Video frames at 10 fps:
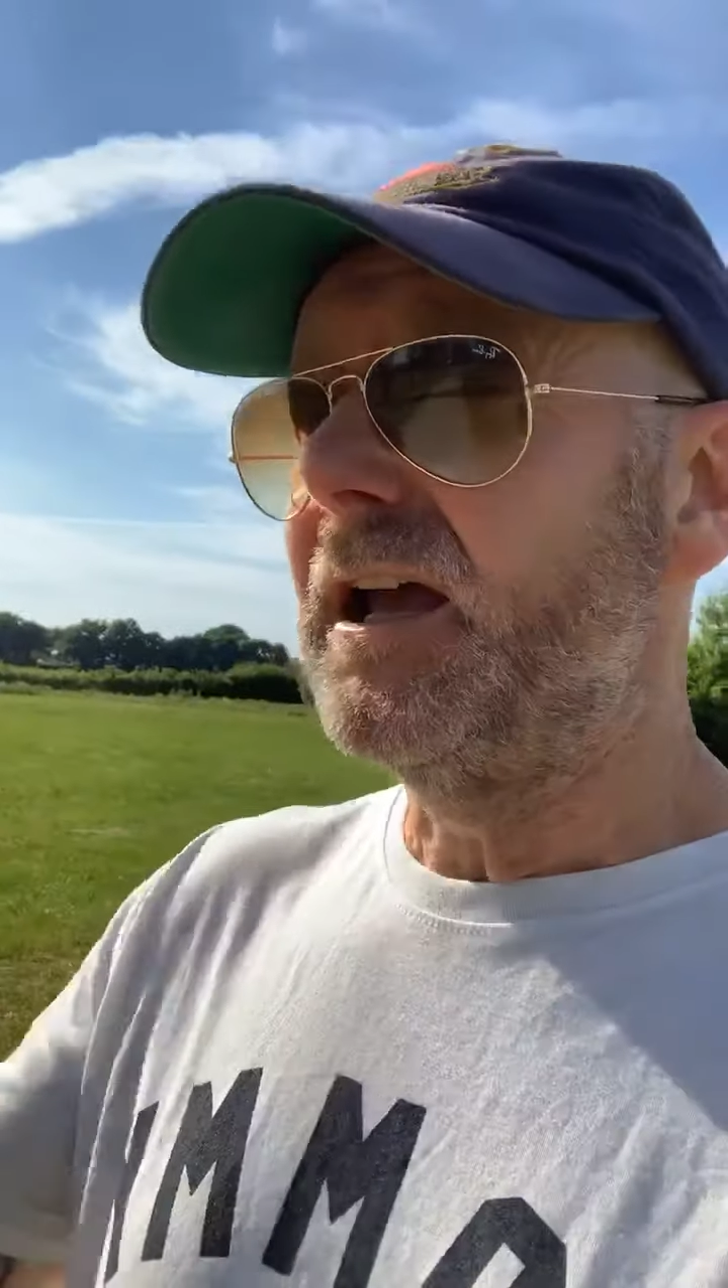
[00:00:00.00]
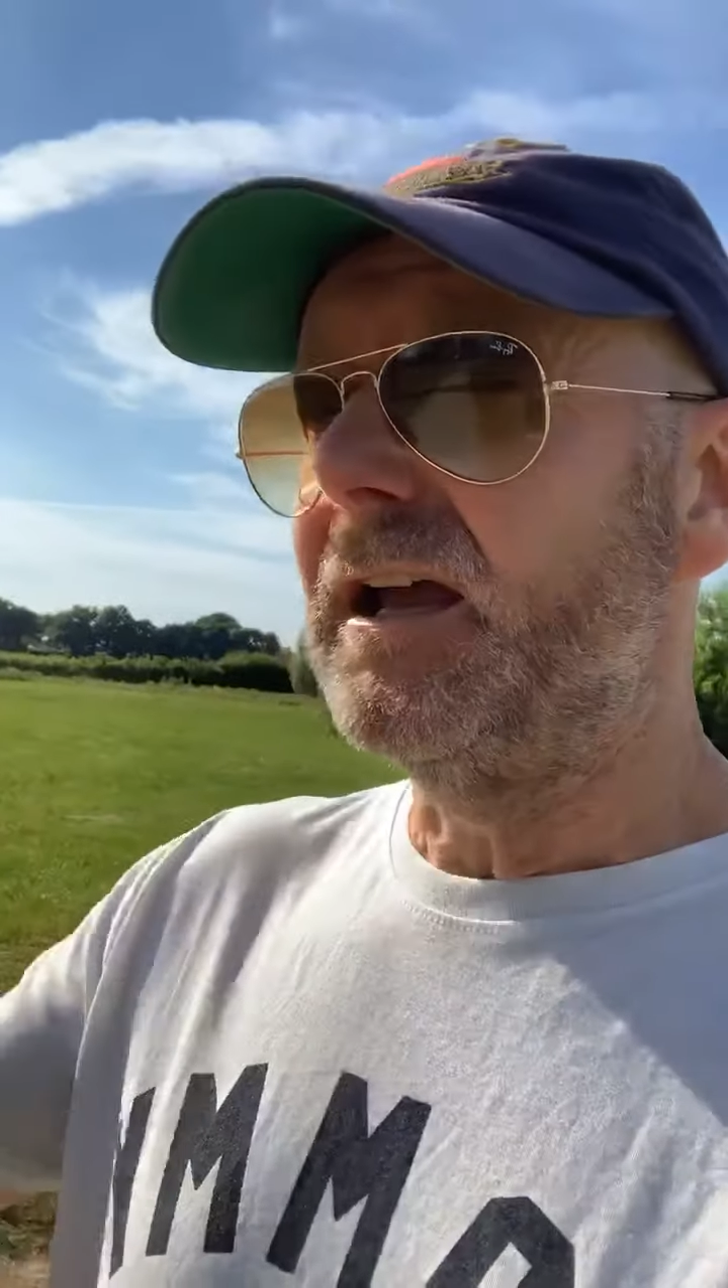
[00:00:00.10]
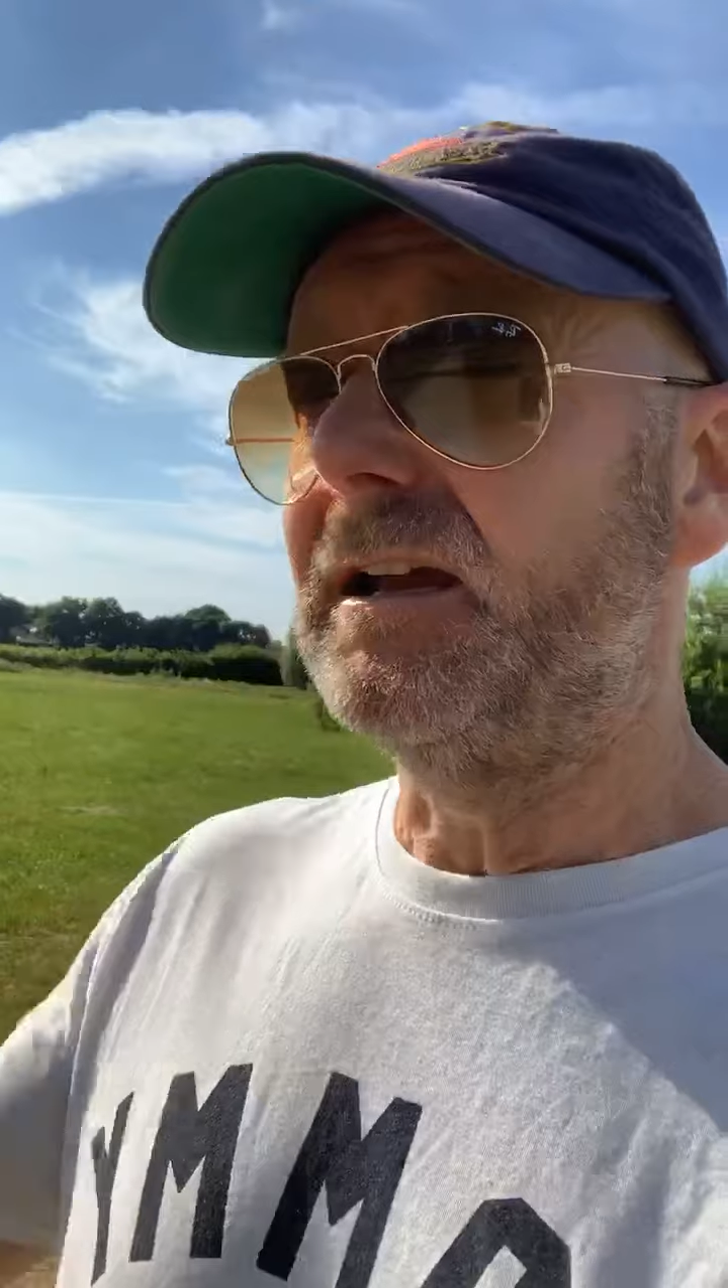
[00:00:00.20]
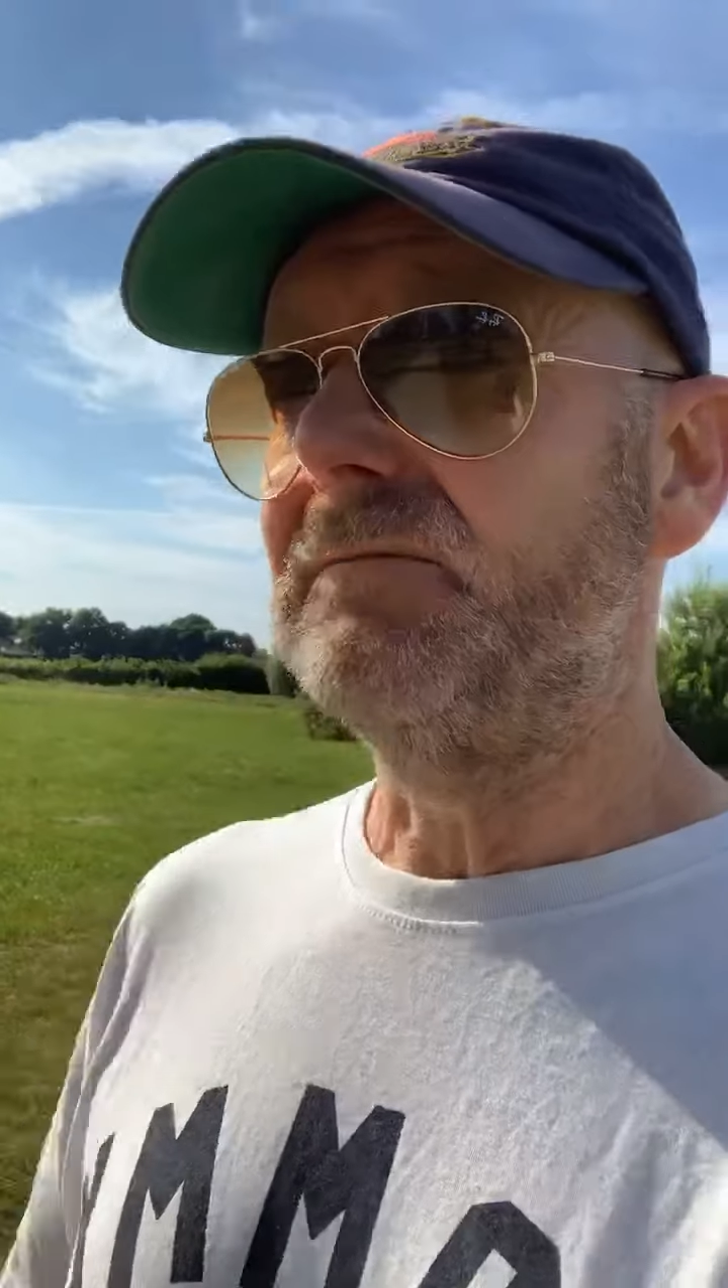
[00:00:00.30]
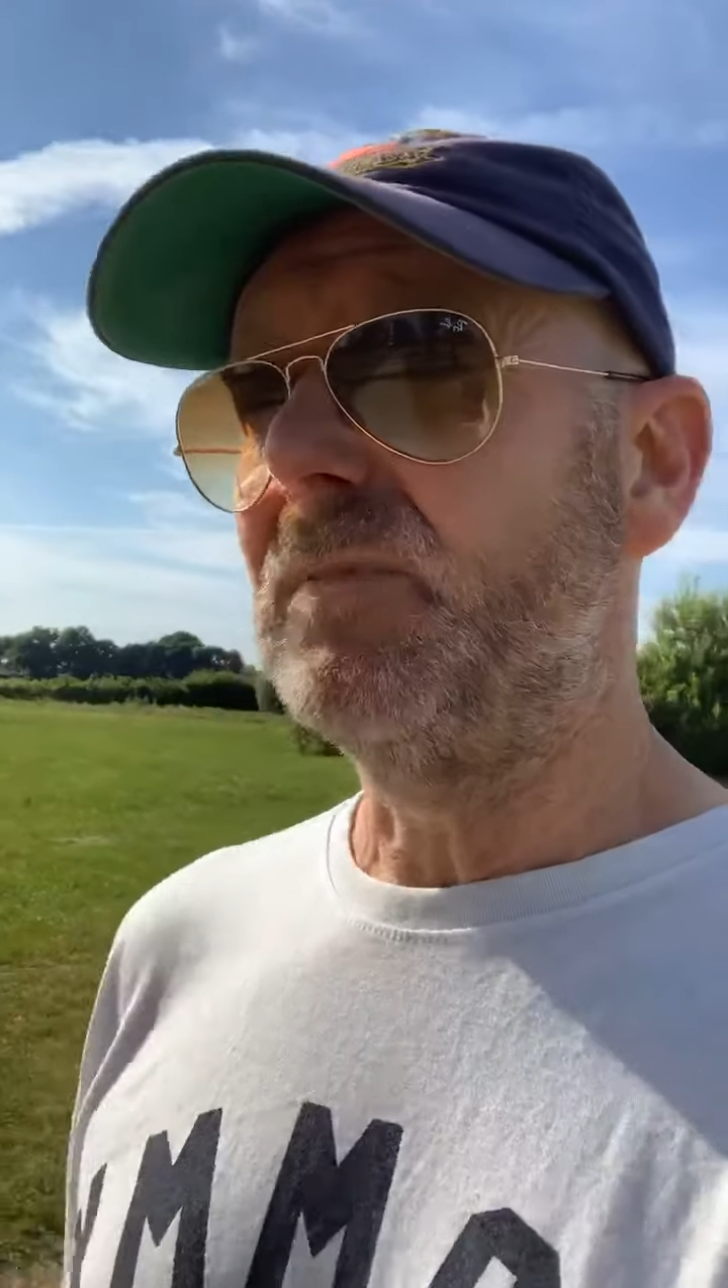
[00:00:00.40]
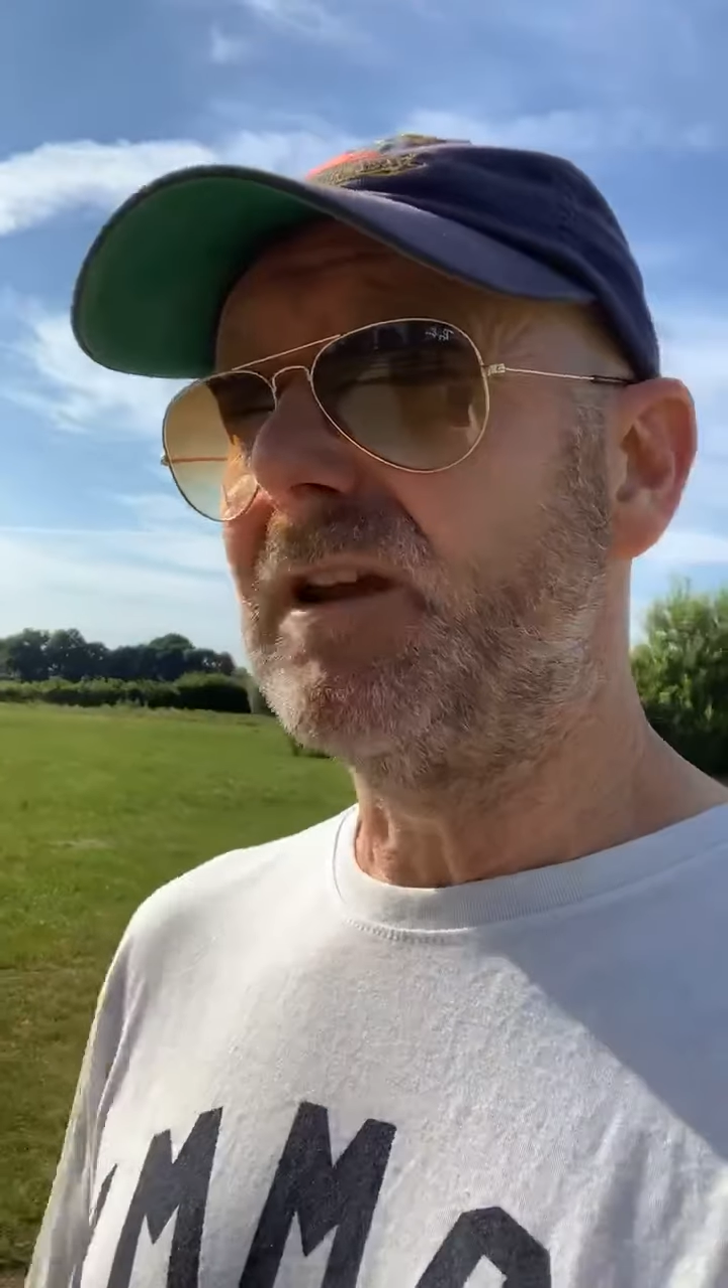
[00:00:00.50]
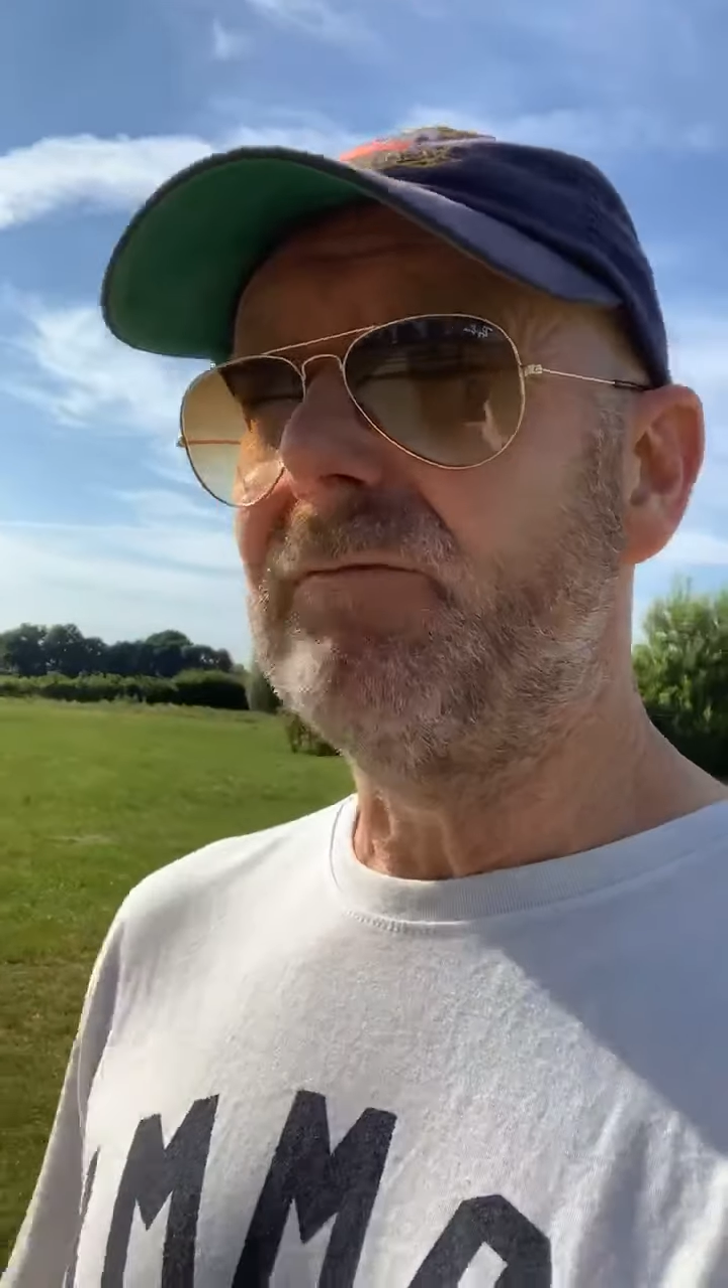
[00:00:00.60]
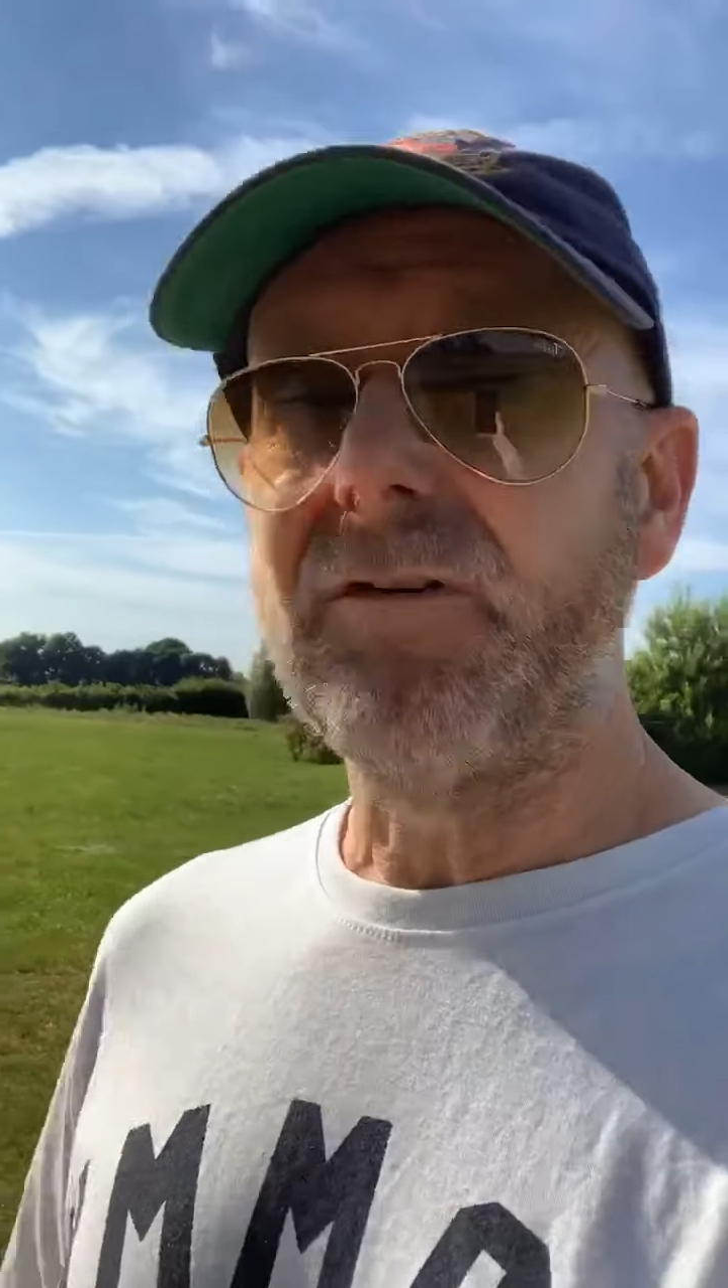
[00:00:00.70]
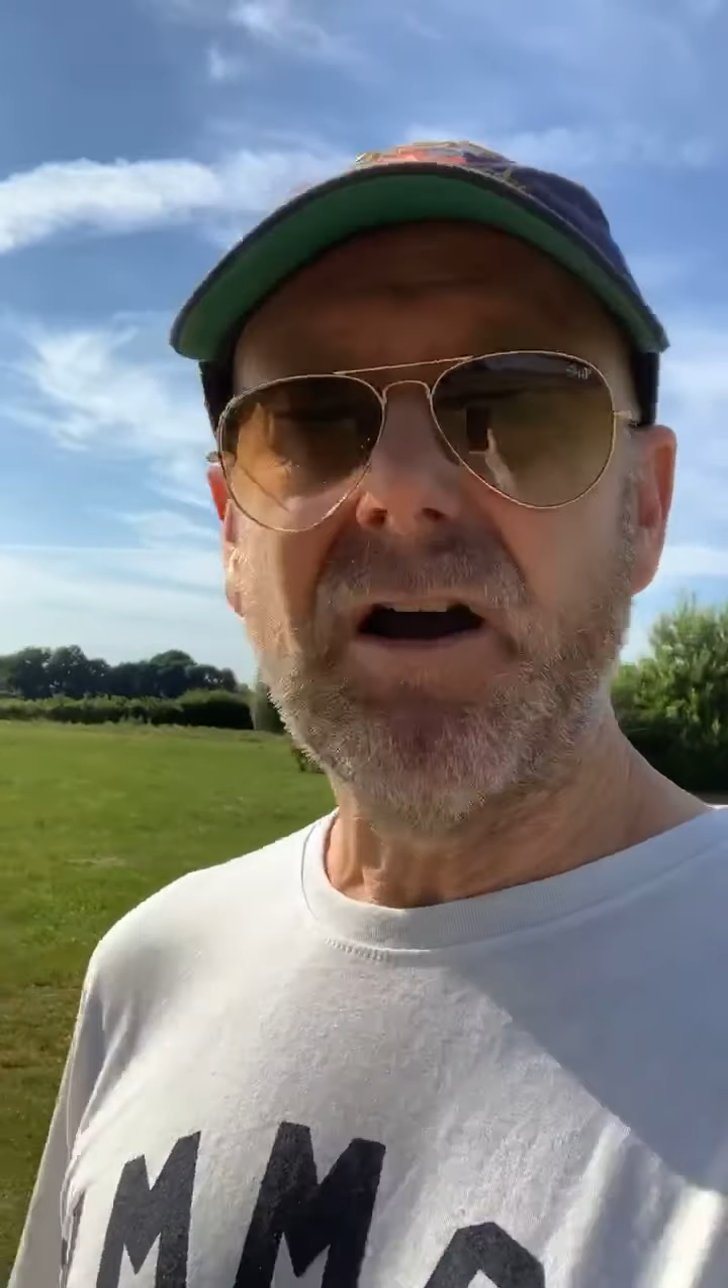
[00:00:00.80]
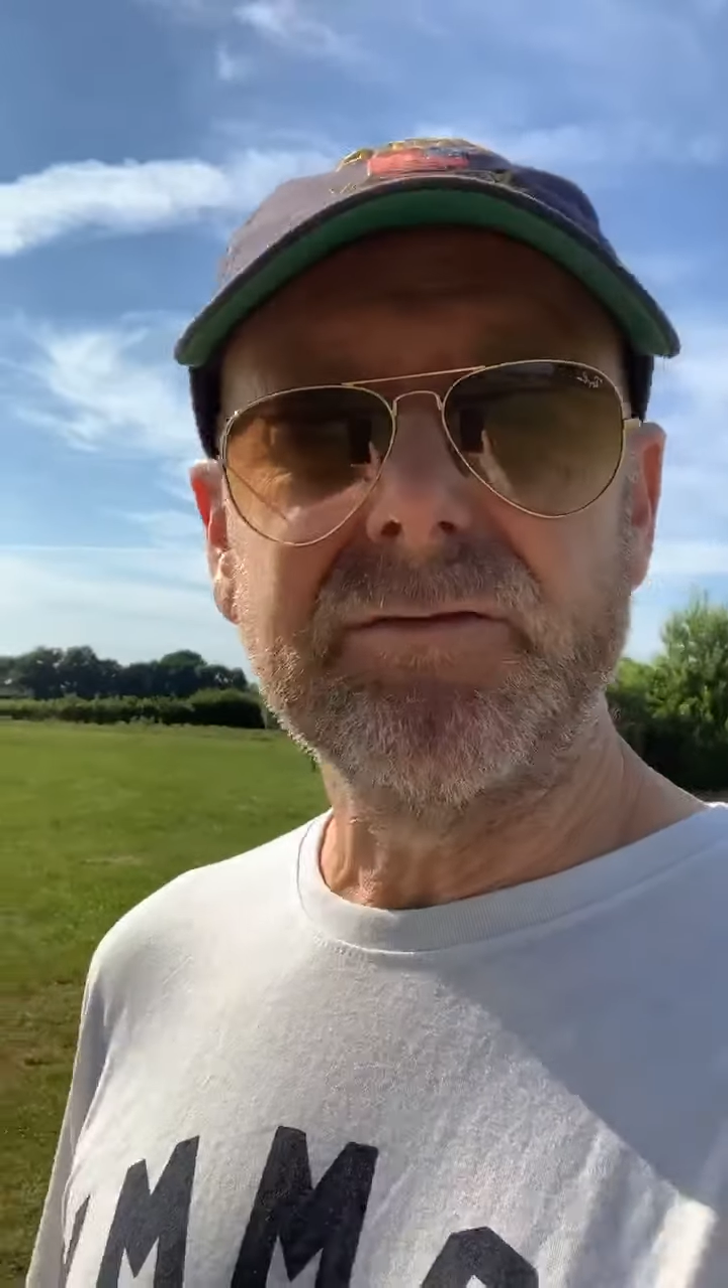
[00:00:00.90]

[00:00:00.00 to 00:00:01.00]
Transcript: in within five